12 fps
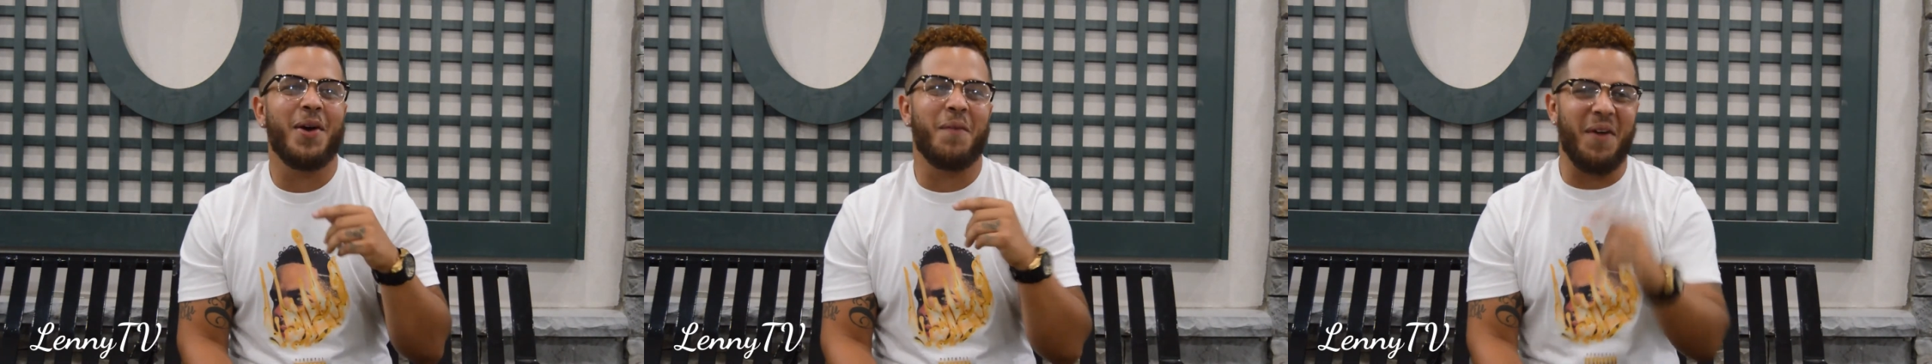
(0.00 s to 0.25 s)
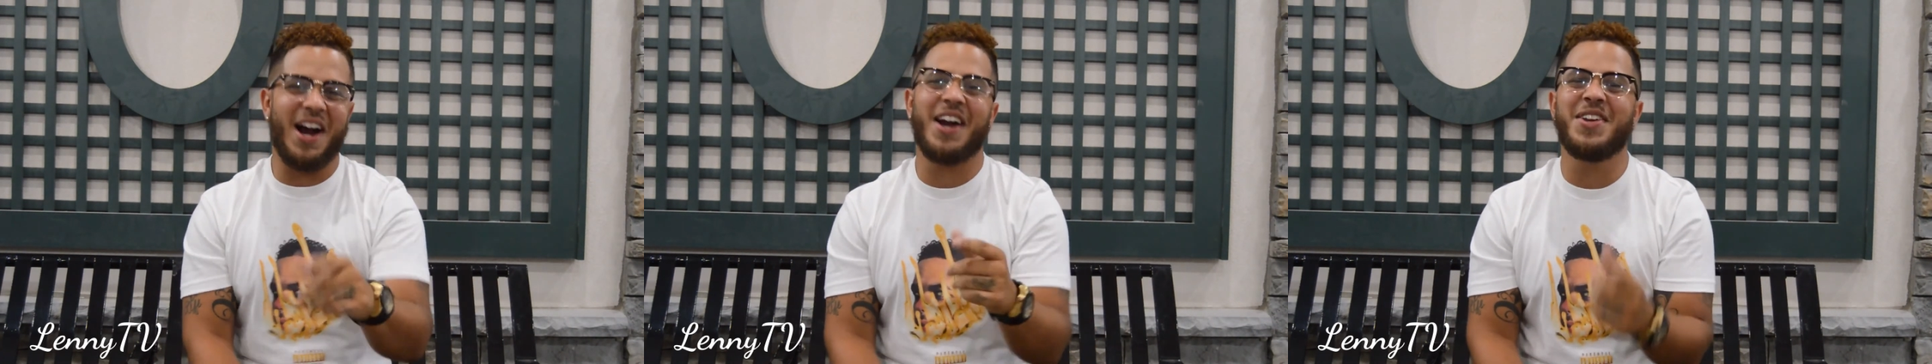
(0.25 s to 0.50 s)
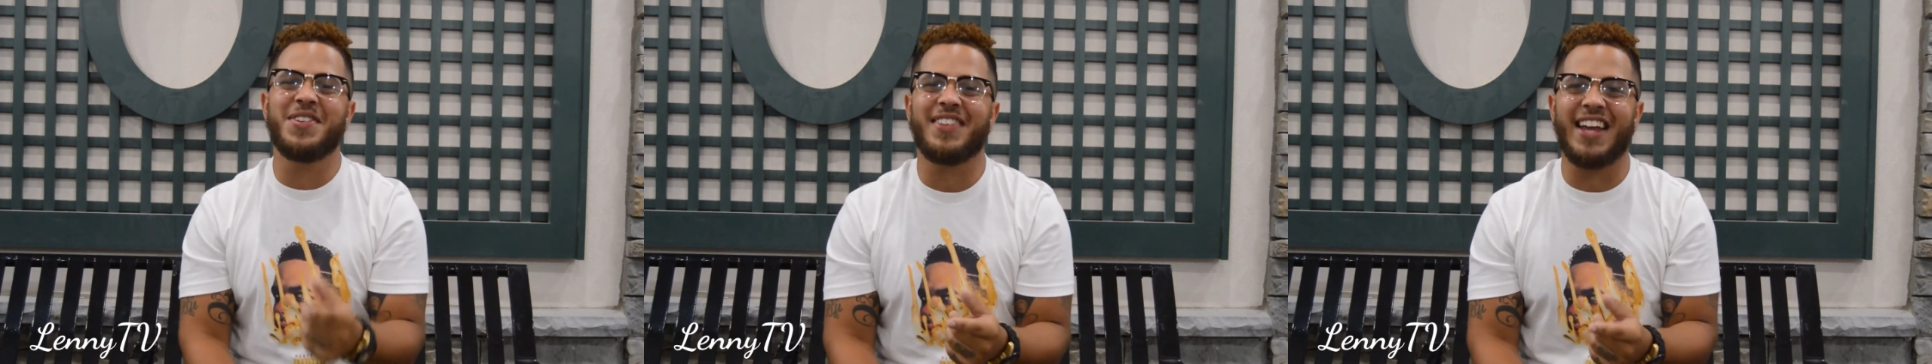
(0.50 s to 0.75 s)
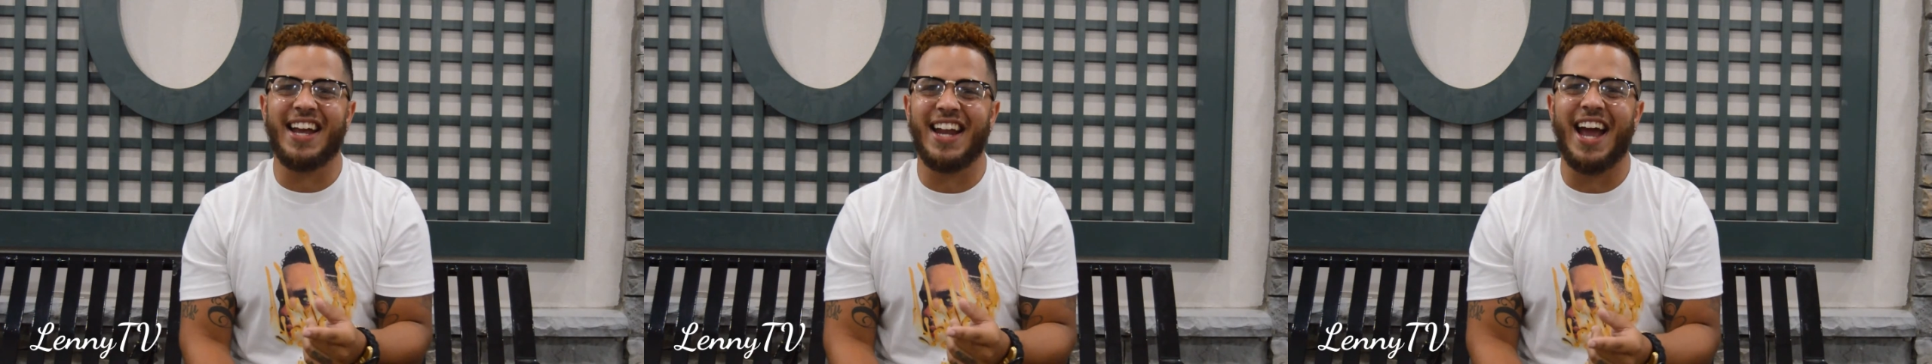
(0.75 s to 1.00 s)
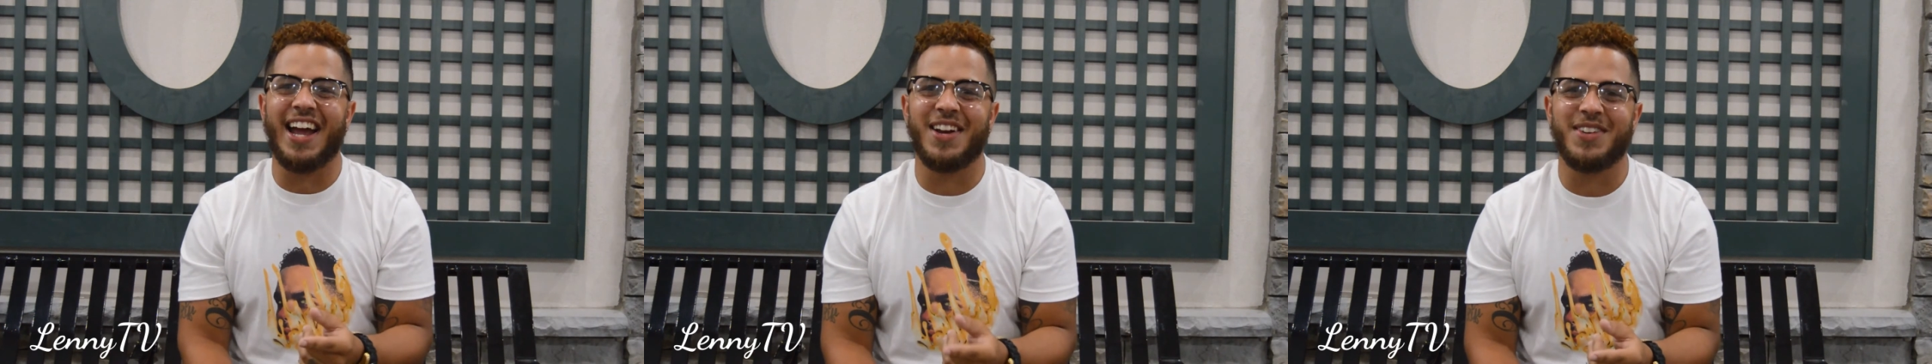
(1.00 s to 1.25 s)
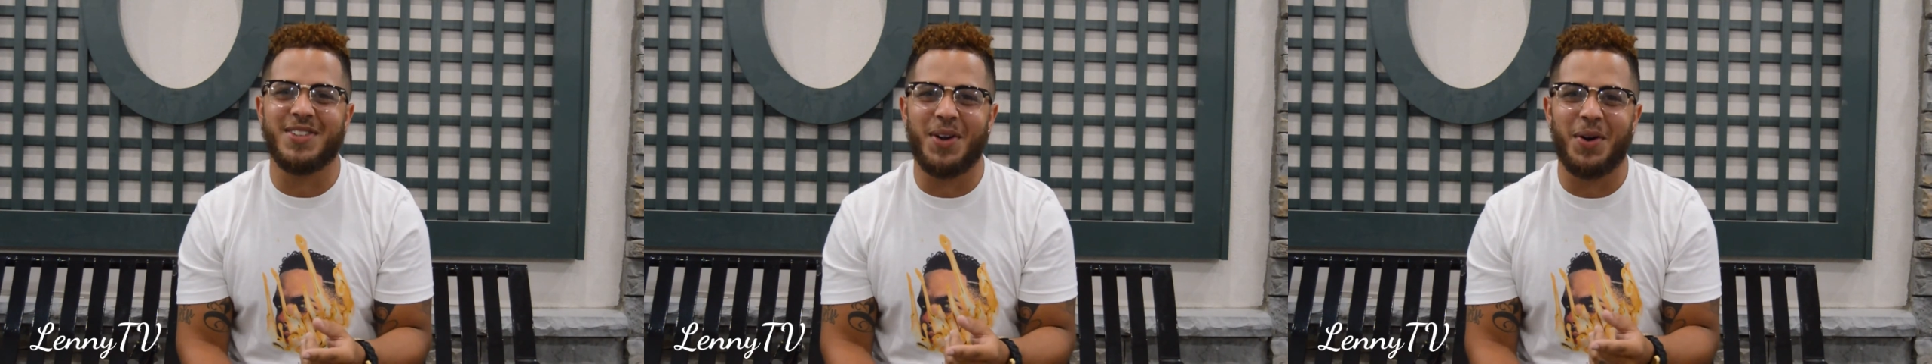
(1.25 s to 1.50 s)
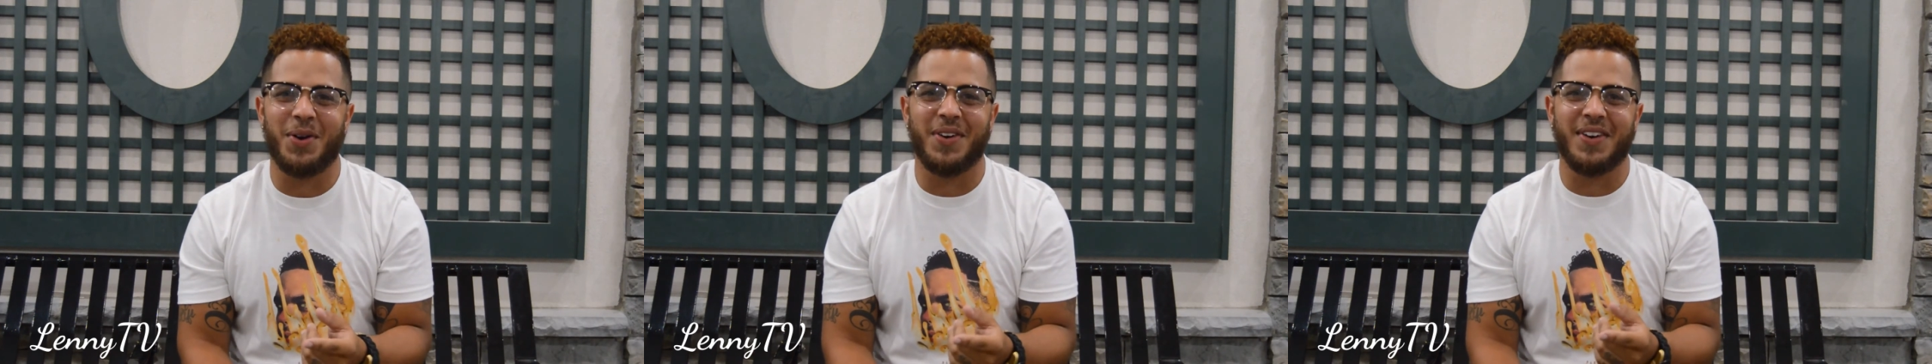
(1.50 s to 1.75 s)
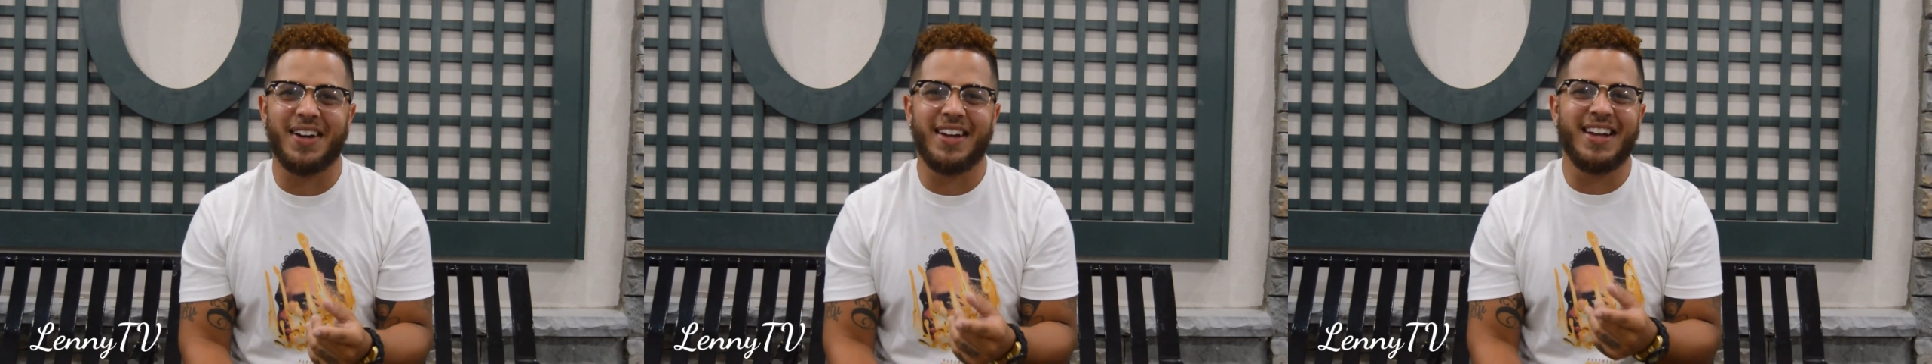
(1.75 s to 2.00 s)
why are you saying that in your
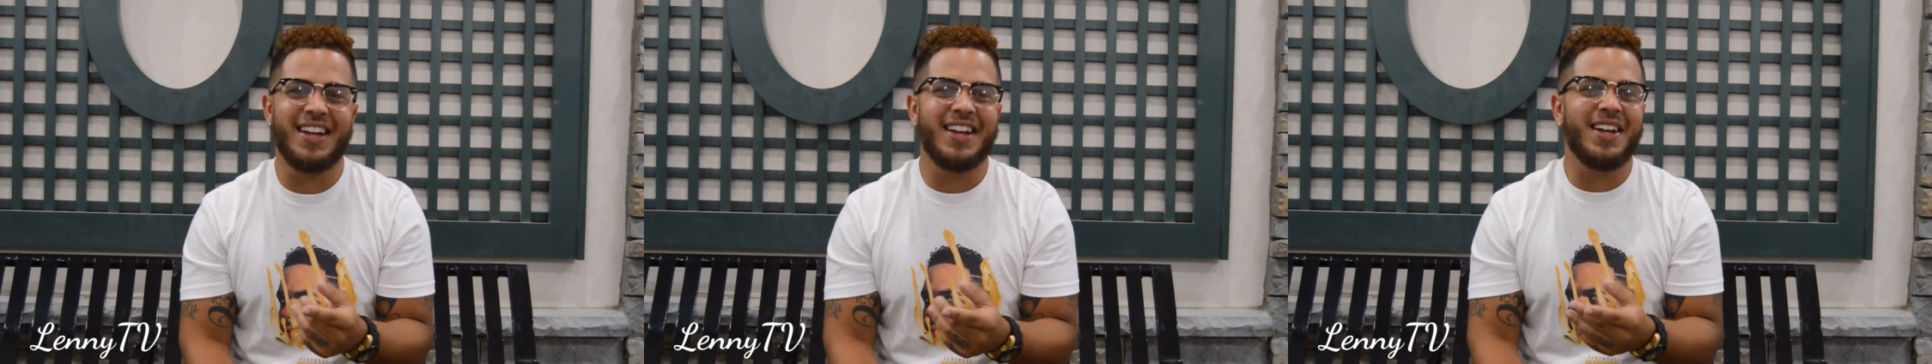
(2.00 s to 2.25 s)
song?